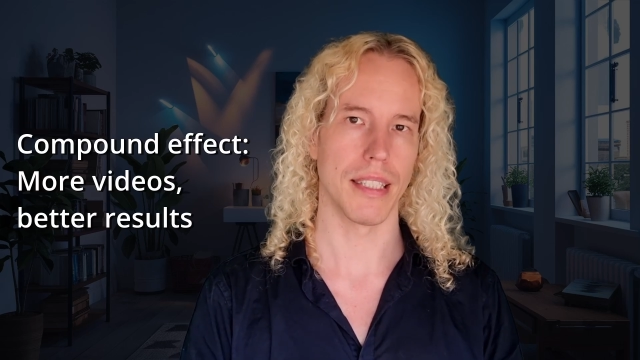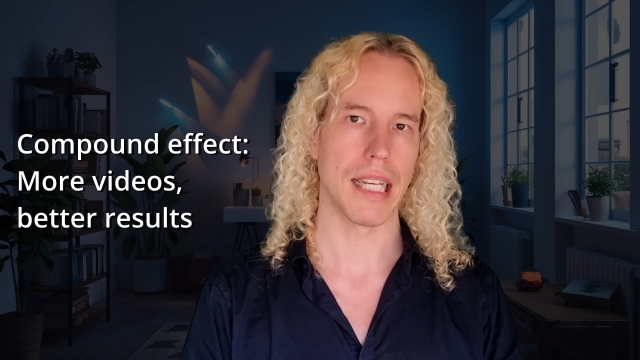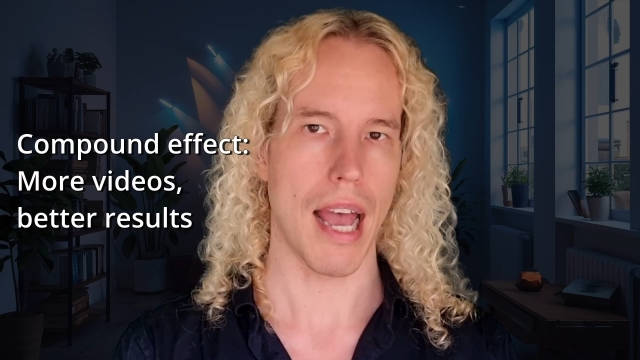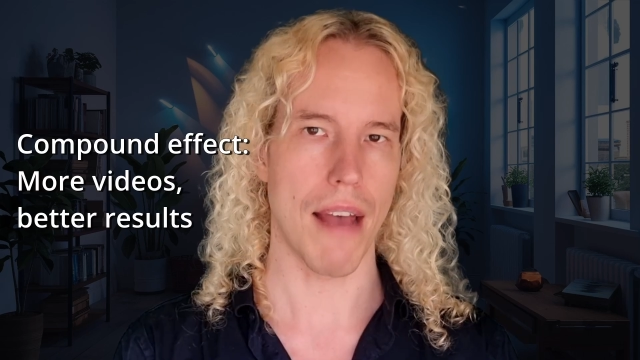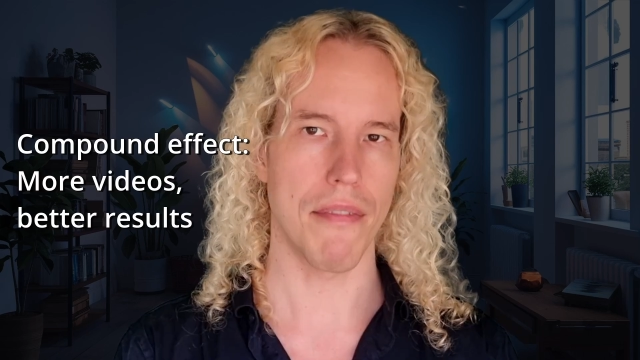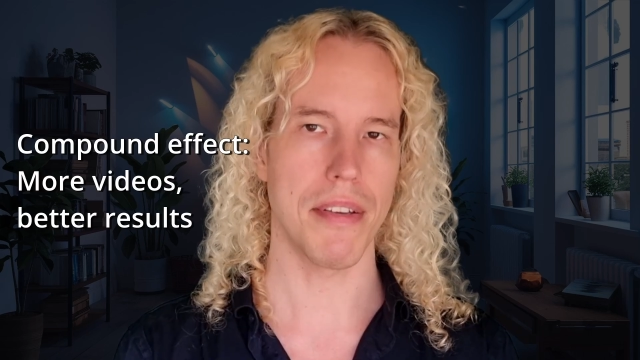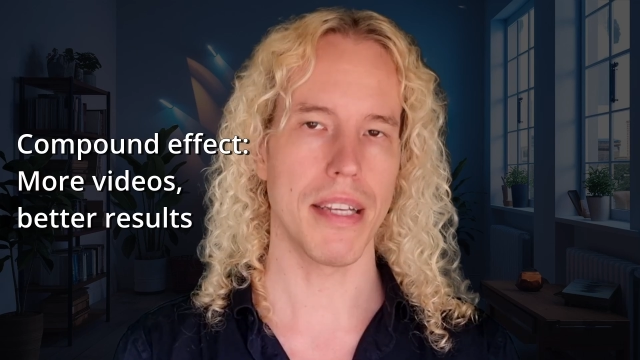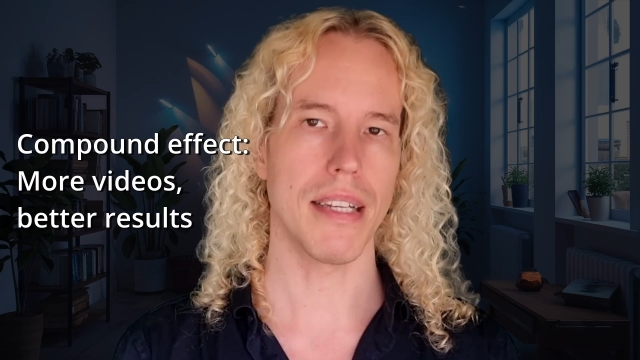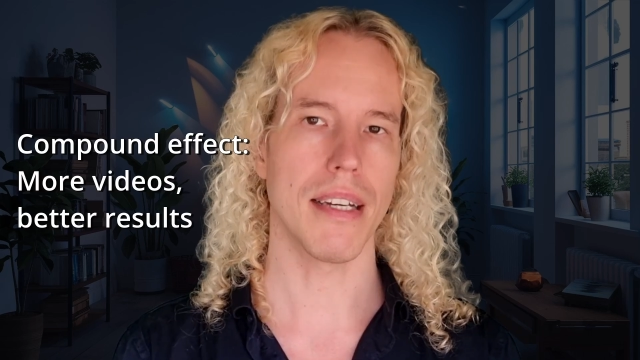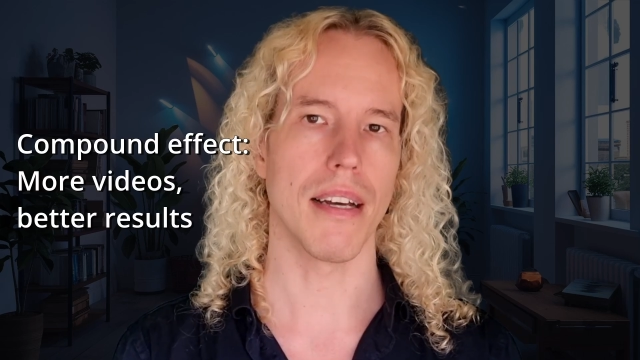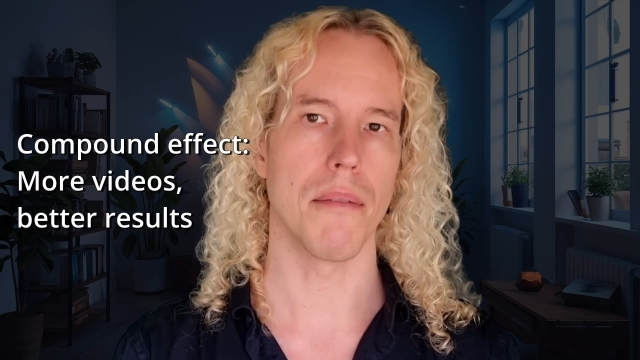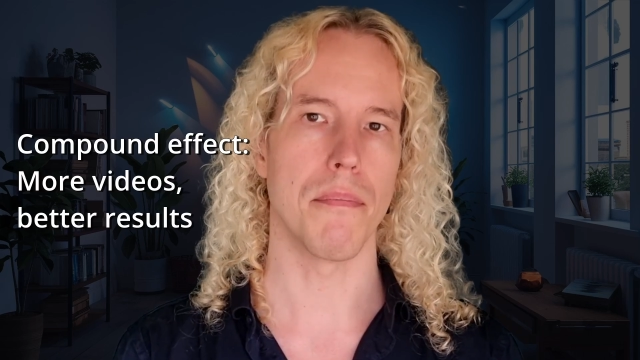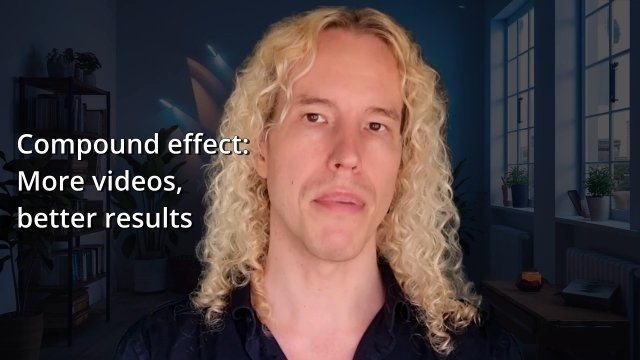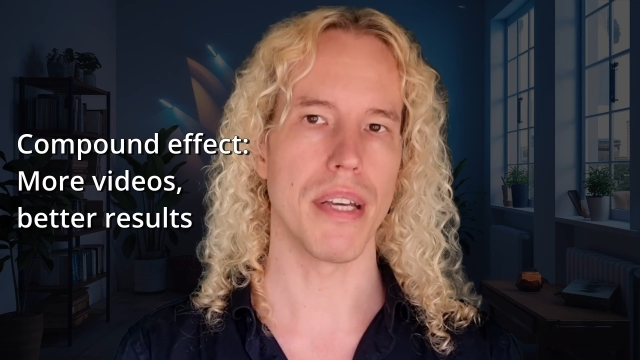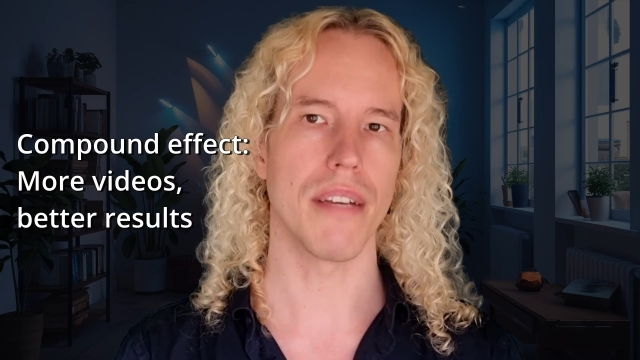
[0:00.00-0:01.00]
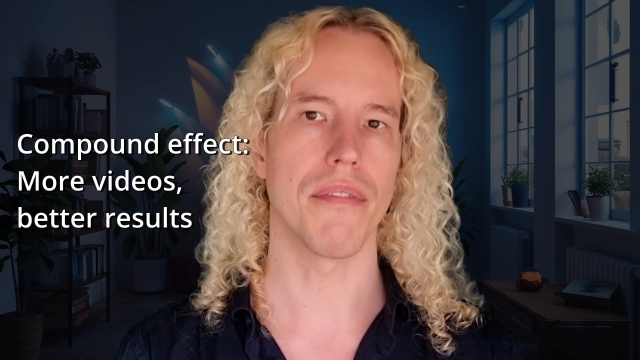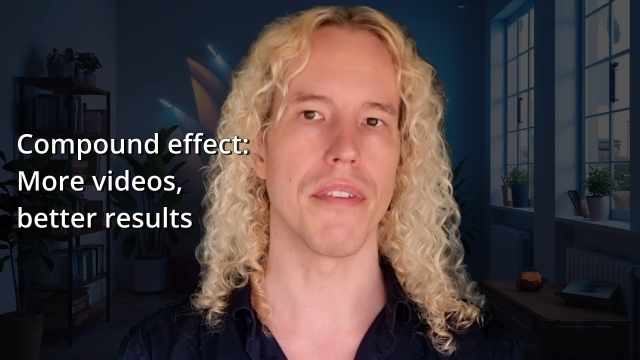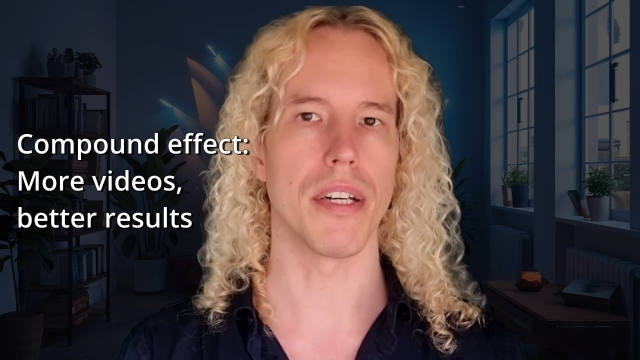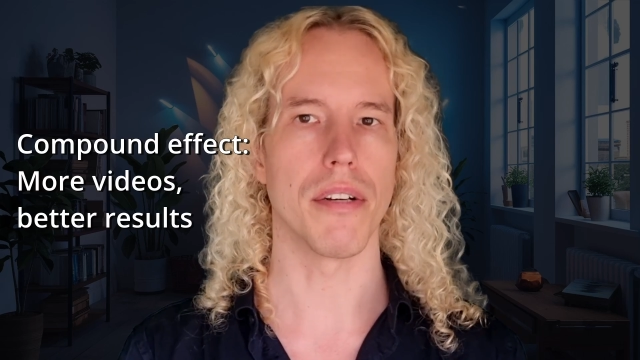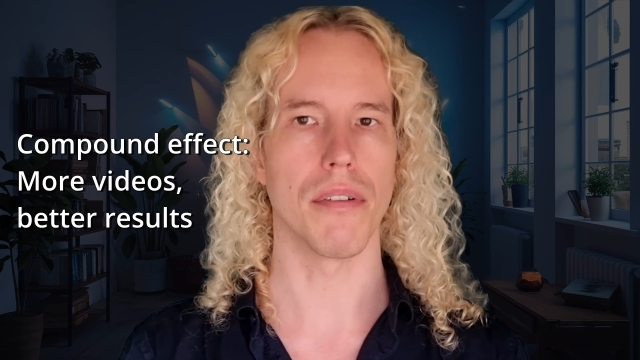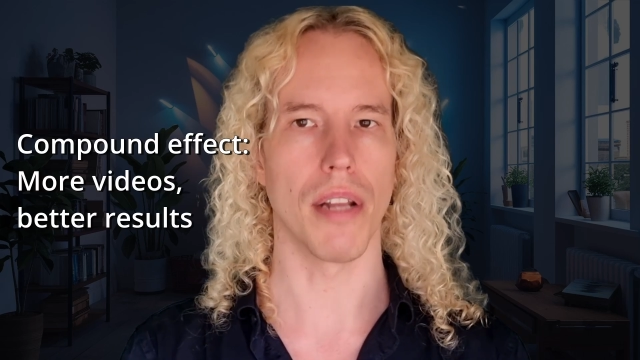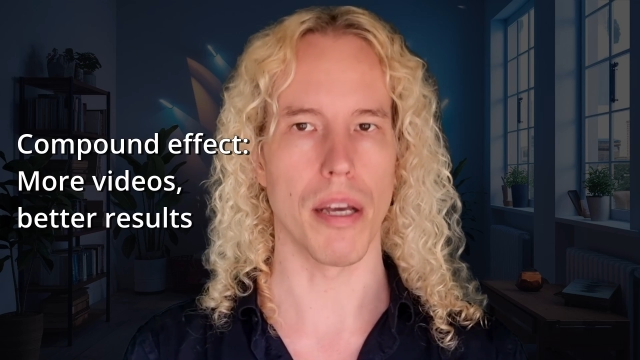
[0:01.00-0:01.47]
Having a big
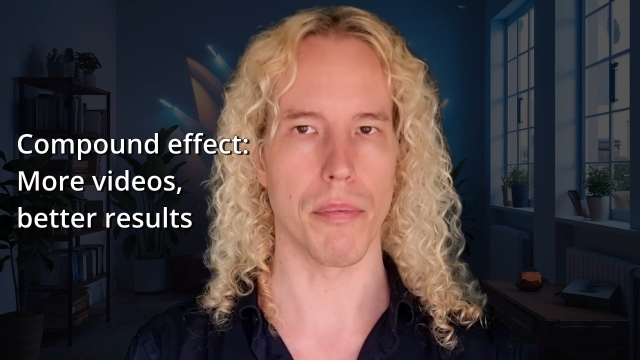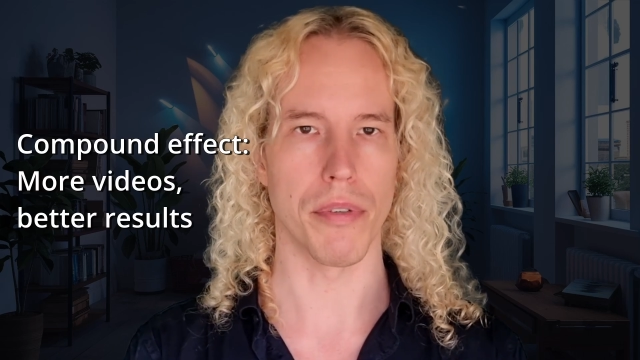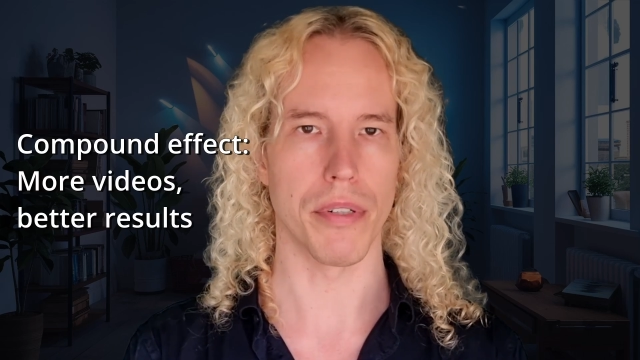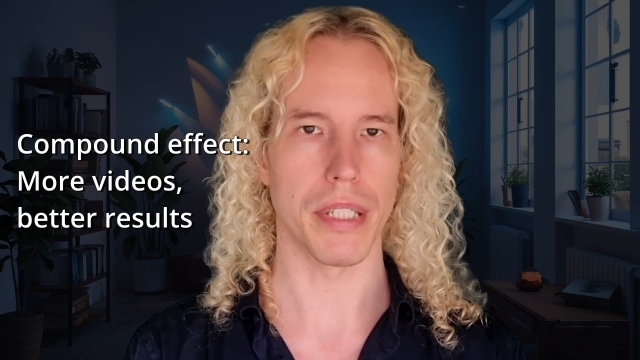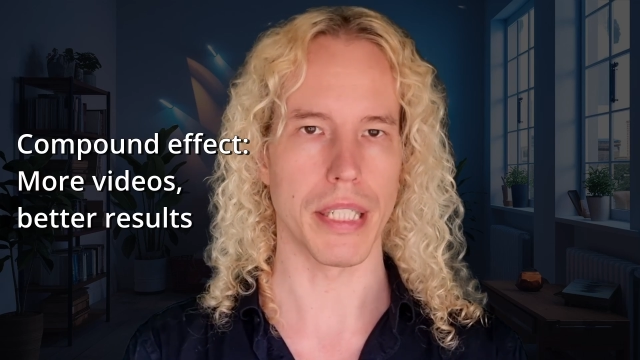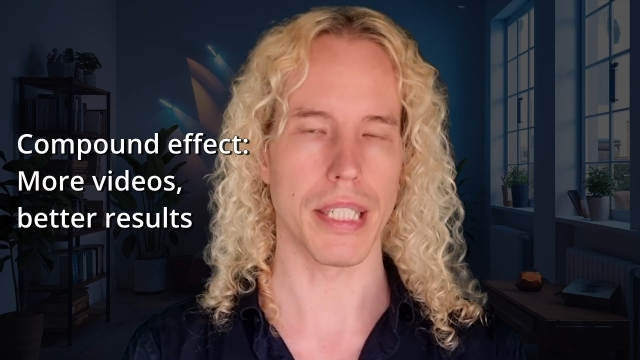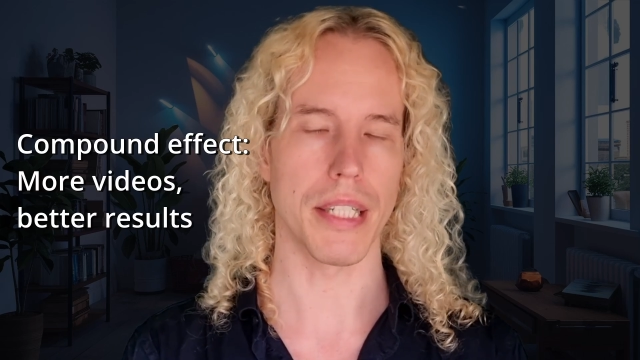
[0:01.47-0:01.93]
video library